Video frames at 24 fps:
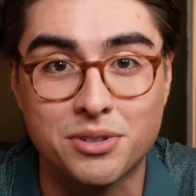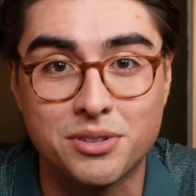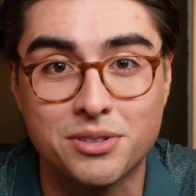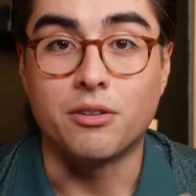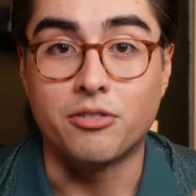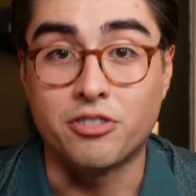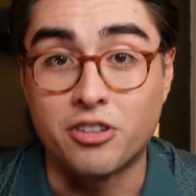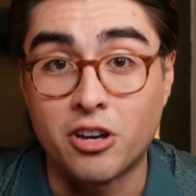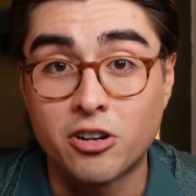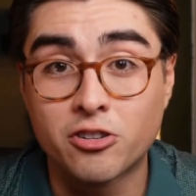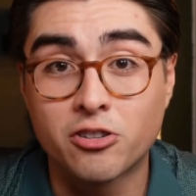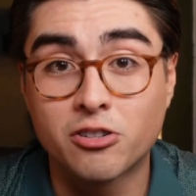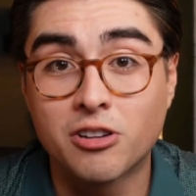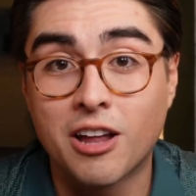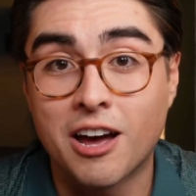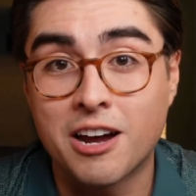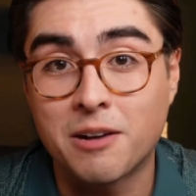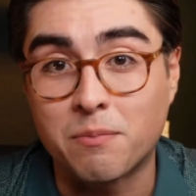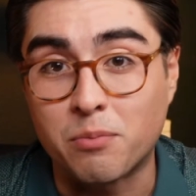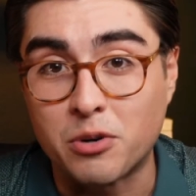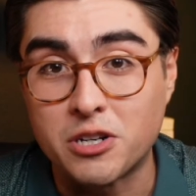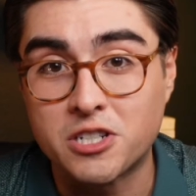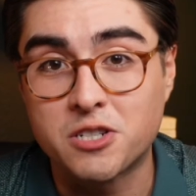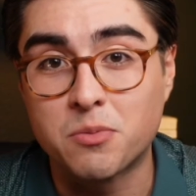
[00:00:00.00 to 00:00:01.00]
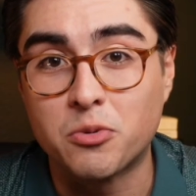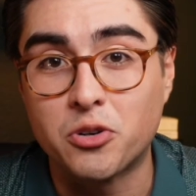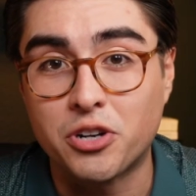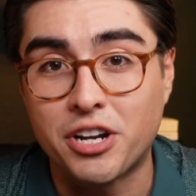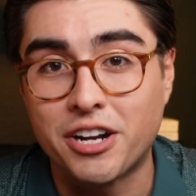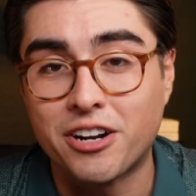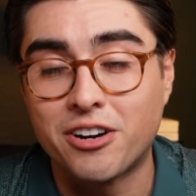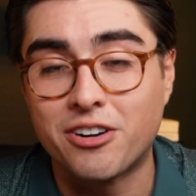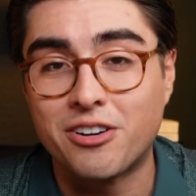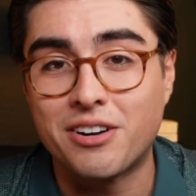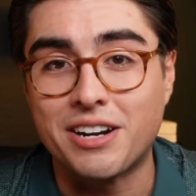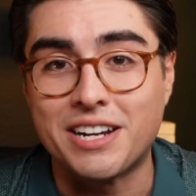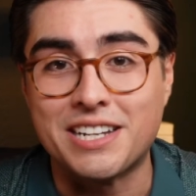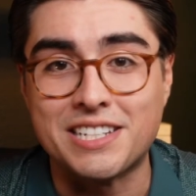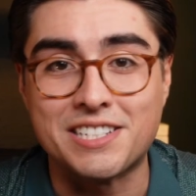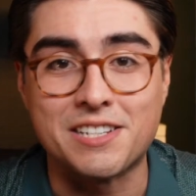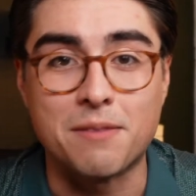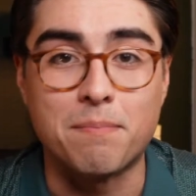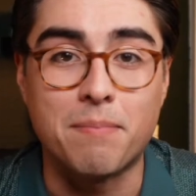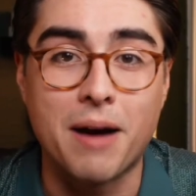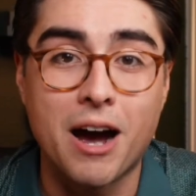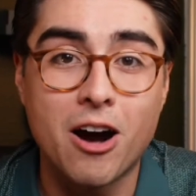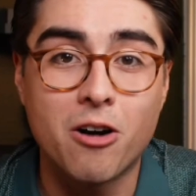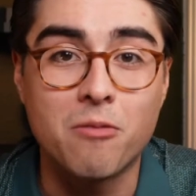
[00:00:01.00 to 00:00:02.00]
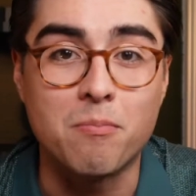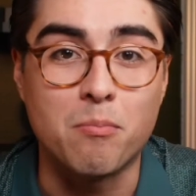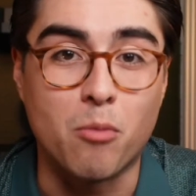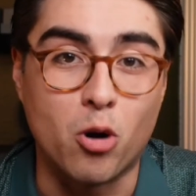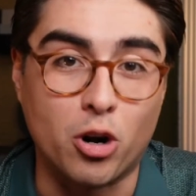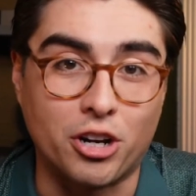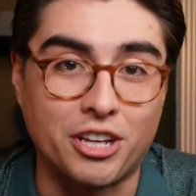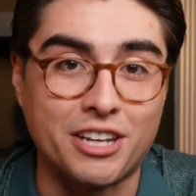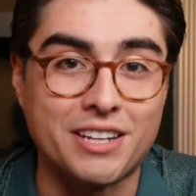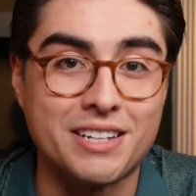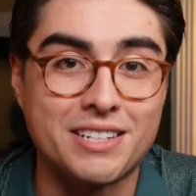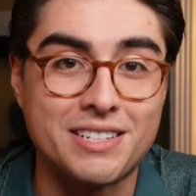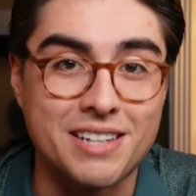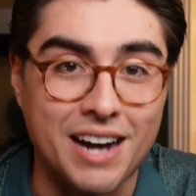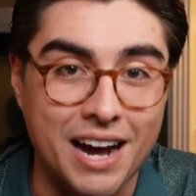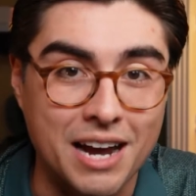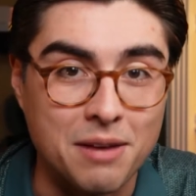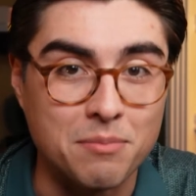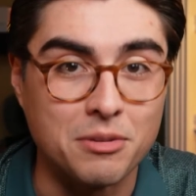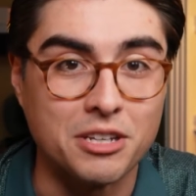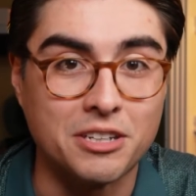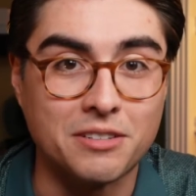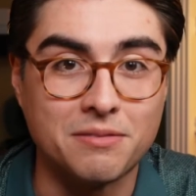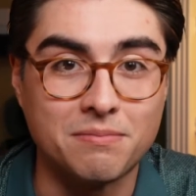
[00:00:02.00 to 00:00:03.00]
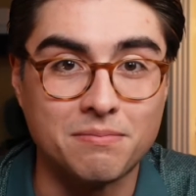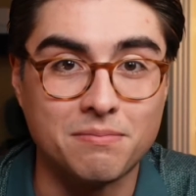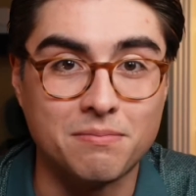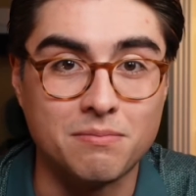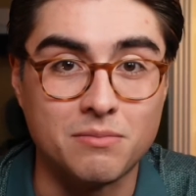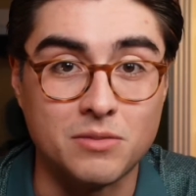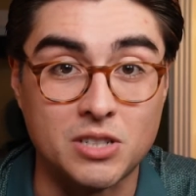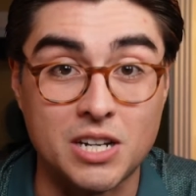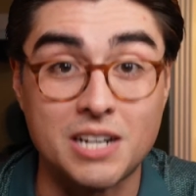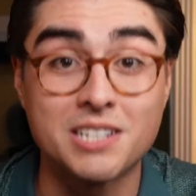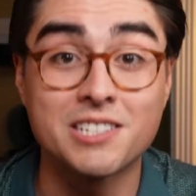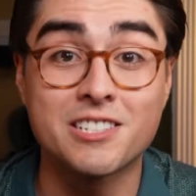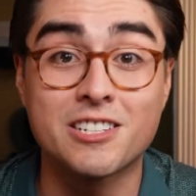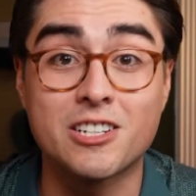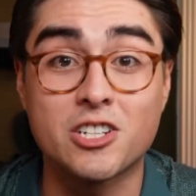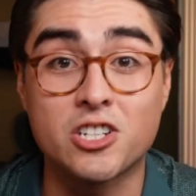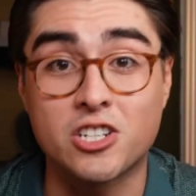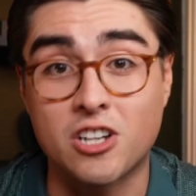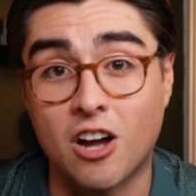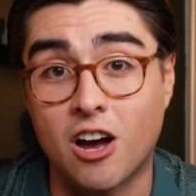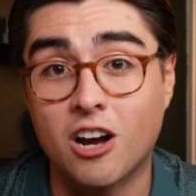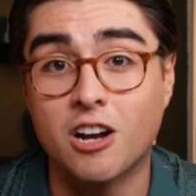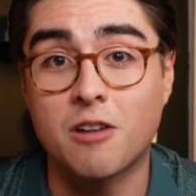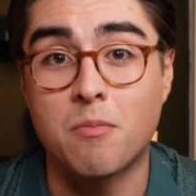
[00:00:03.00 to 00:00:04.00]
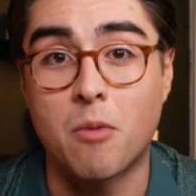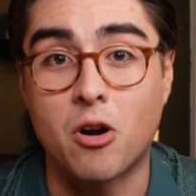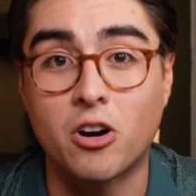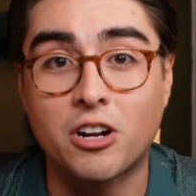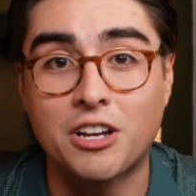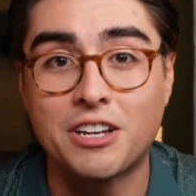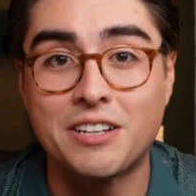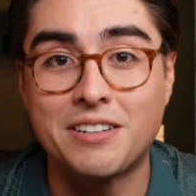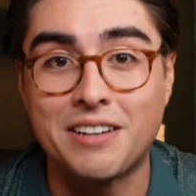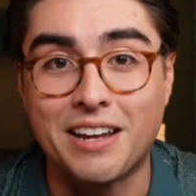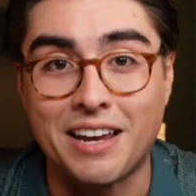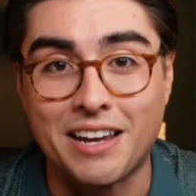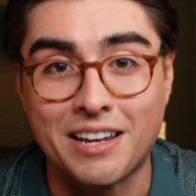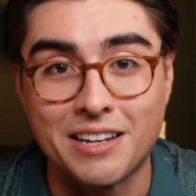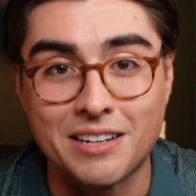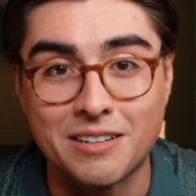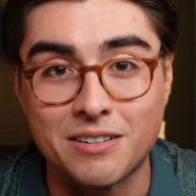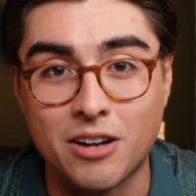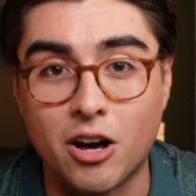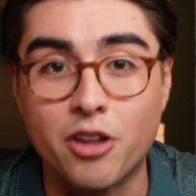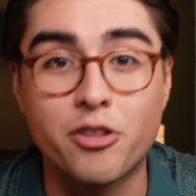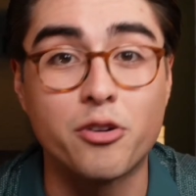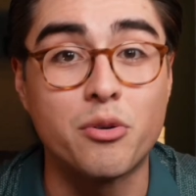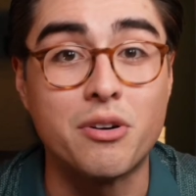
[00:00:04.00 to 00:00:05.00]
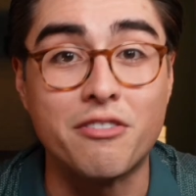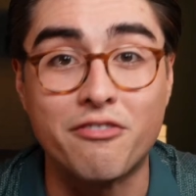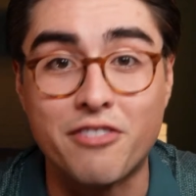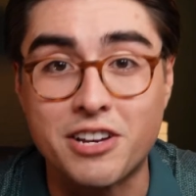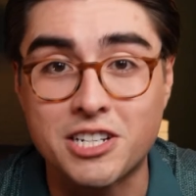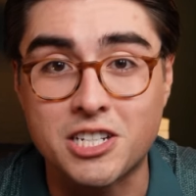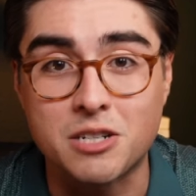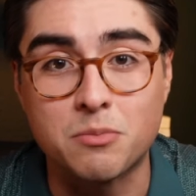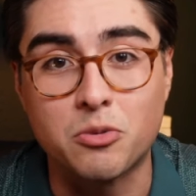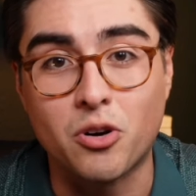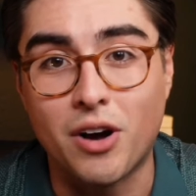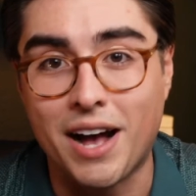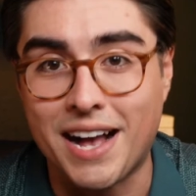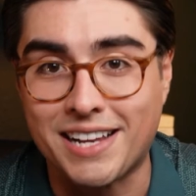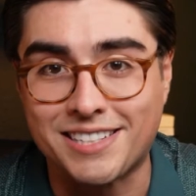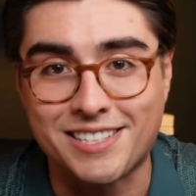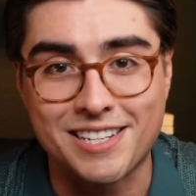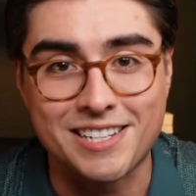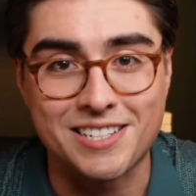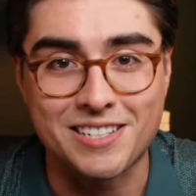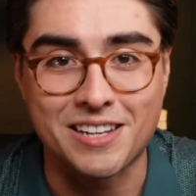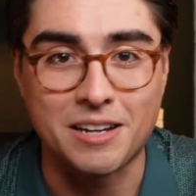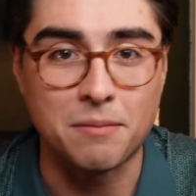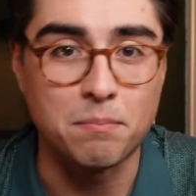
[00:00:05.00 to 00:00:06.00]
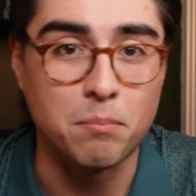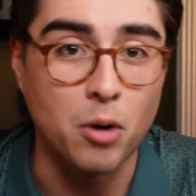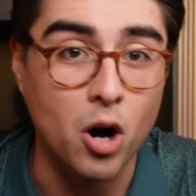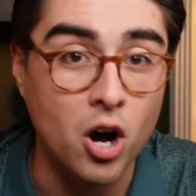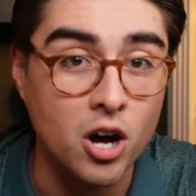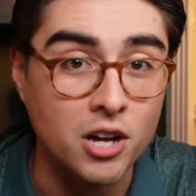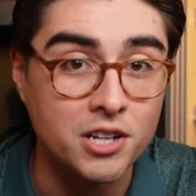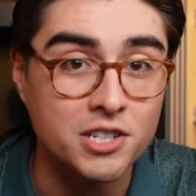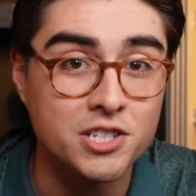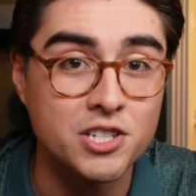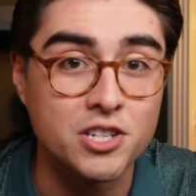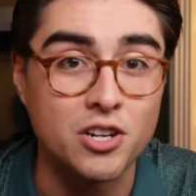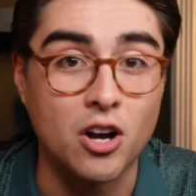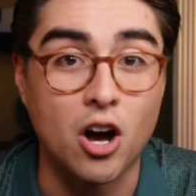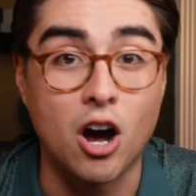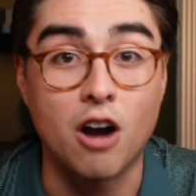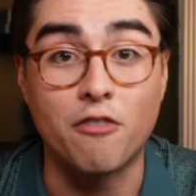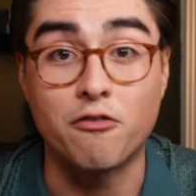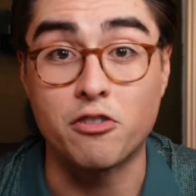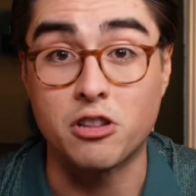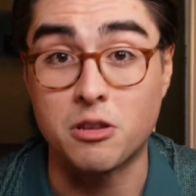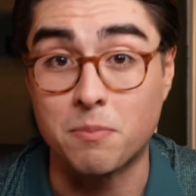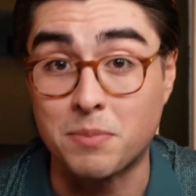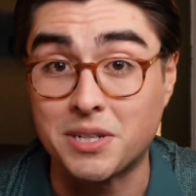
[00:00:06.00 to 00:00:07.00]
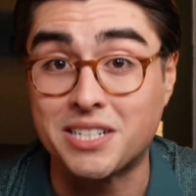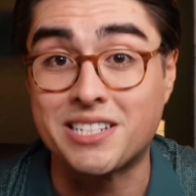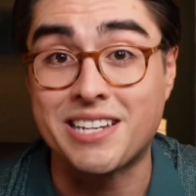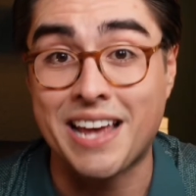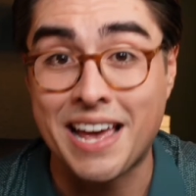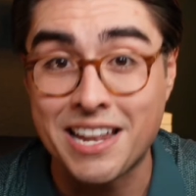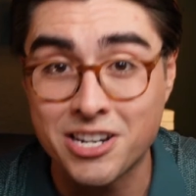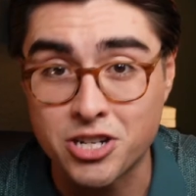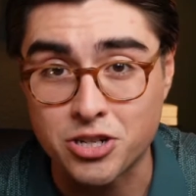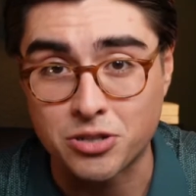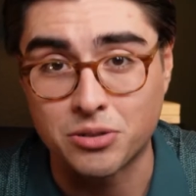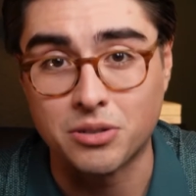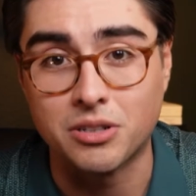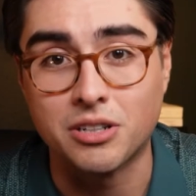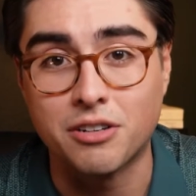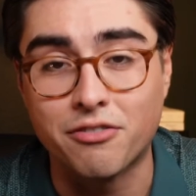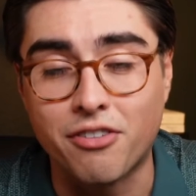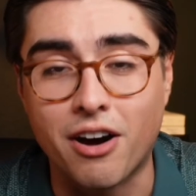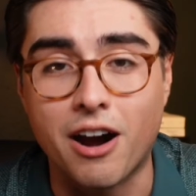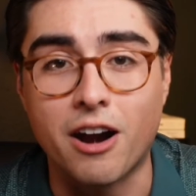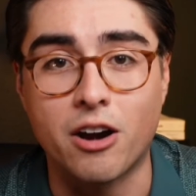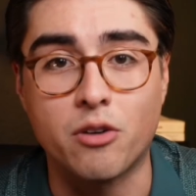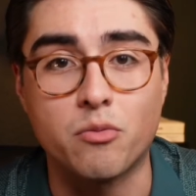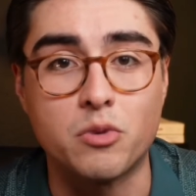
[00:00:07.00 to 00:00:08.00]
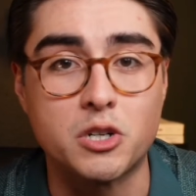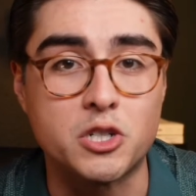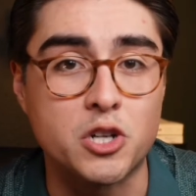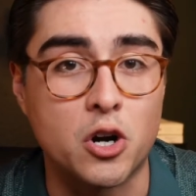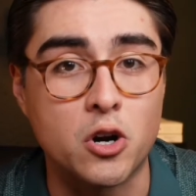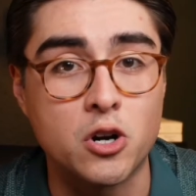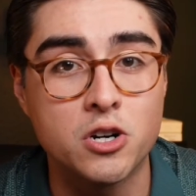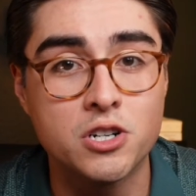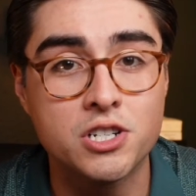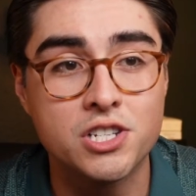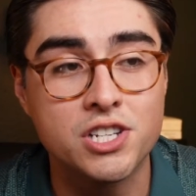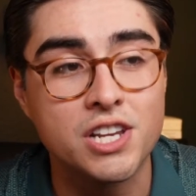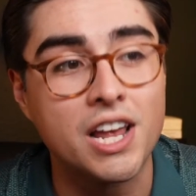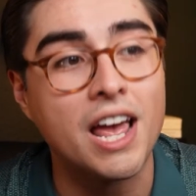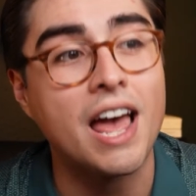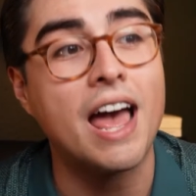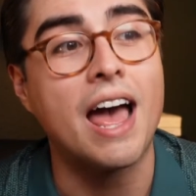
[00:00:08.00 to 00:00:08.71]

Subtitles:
The underlying principle here is about market timing. Does the stock market and other investable assets like bonds offer the potential of higher returns?